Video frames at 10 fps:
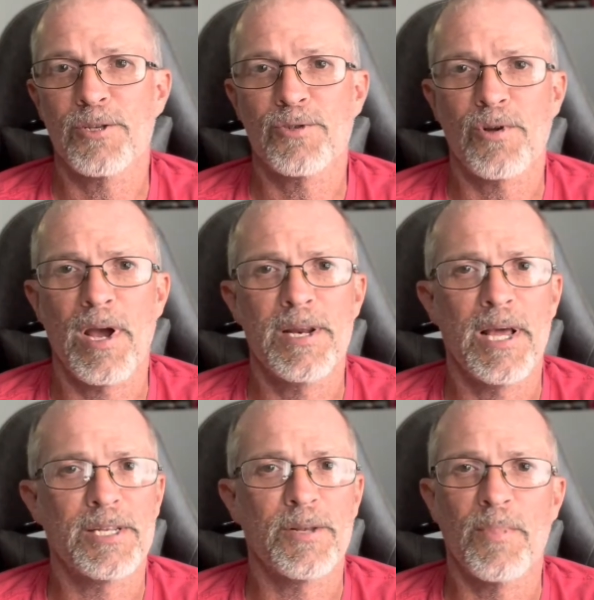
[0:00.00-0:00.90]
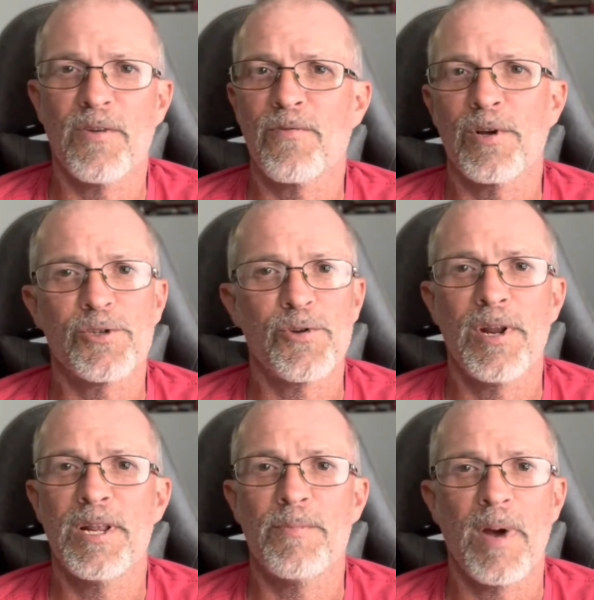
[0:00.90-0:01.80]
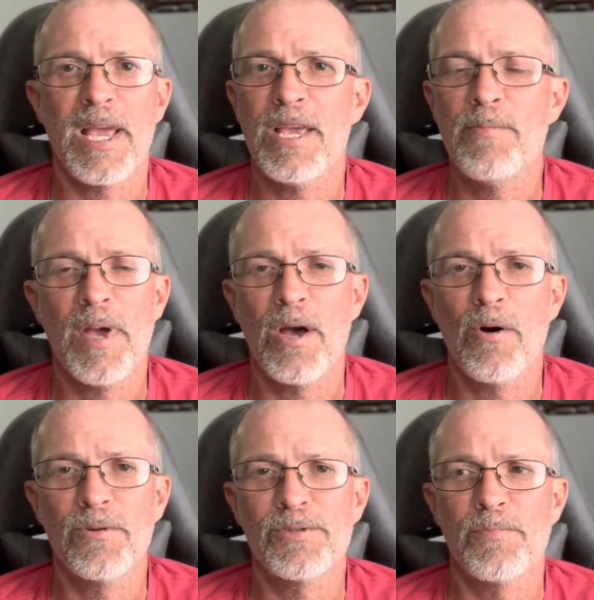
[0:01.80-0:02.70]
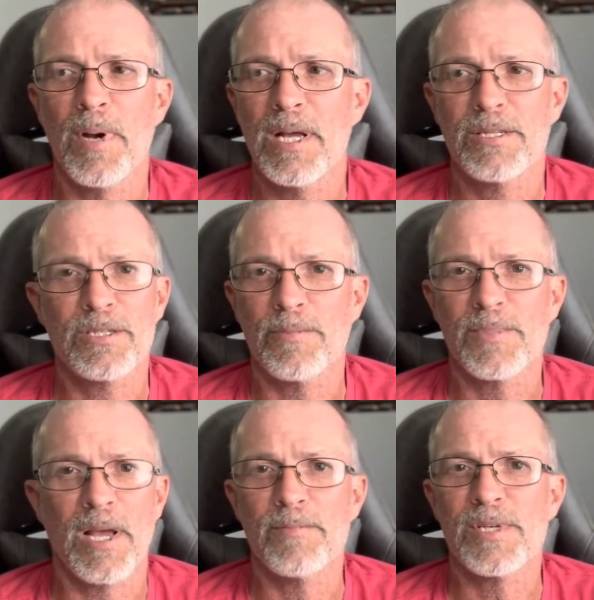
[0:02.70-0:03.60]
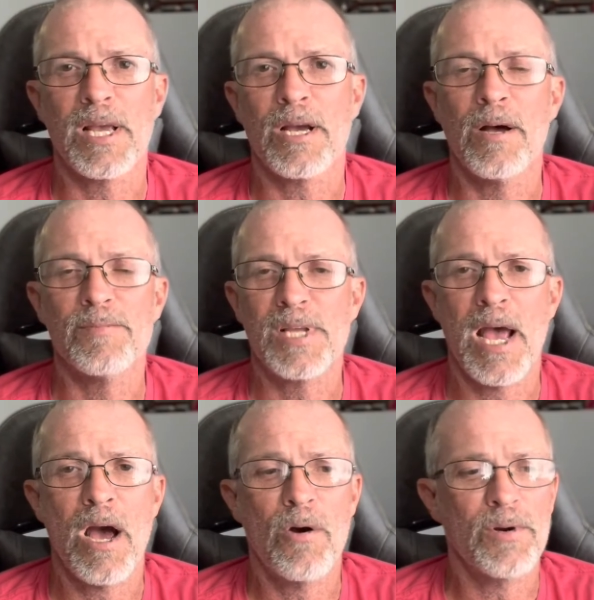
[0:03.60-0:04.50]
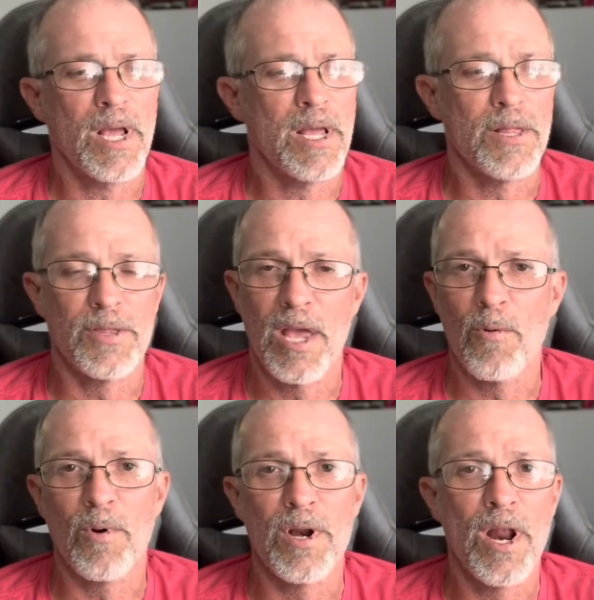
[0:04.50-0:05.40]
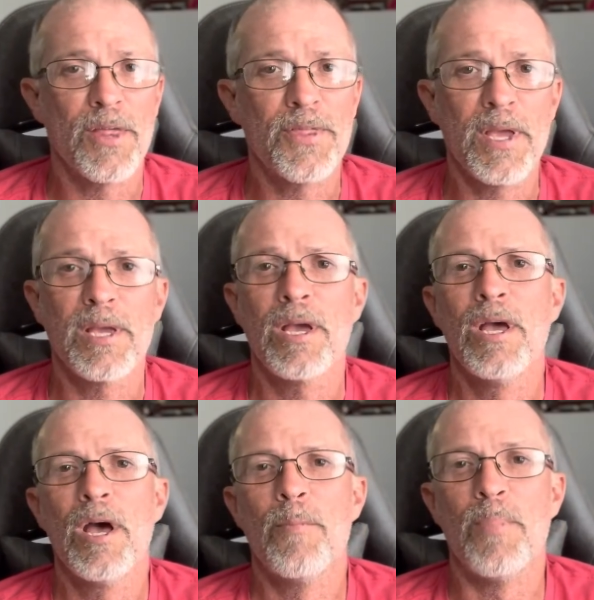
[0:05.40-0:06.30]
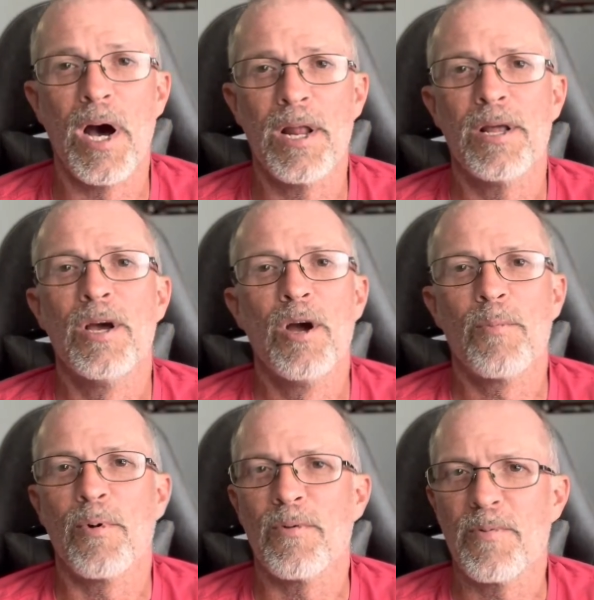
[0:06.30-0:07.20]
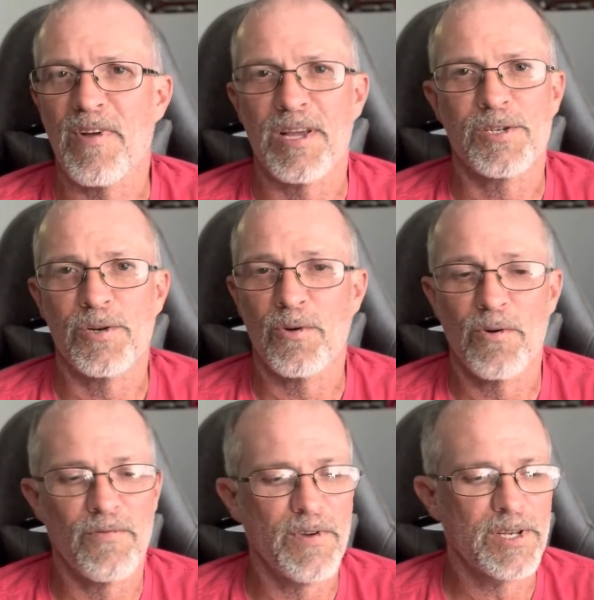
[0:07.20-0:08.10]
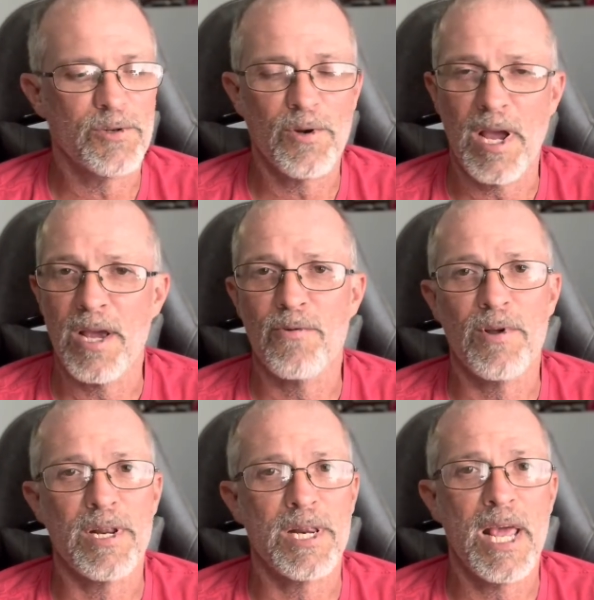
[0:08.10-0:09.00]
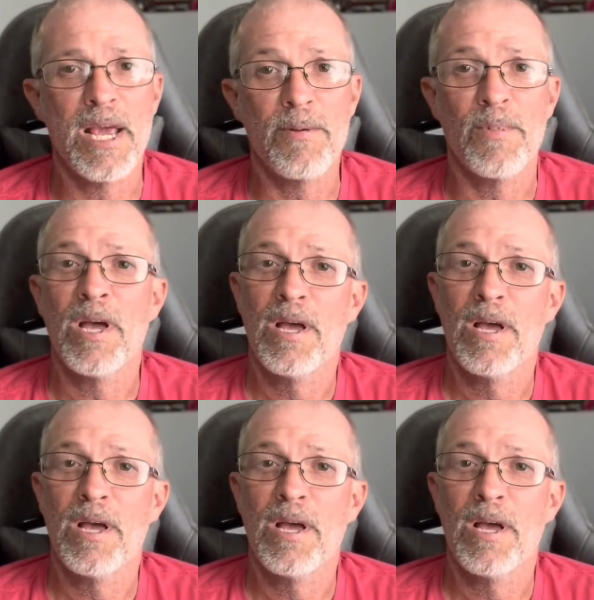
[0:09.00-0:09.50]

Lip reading: tried not to be frustrated in my emails, but sometimes that comes out, and they were nothing but professional. Victor, Adrian, Nam,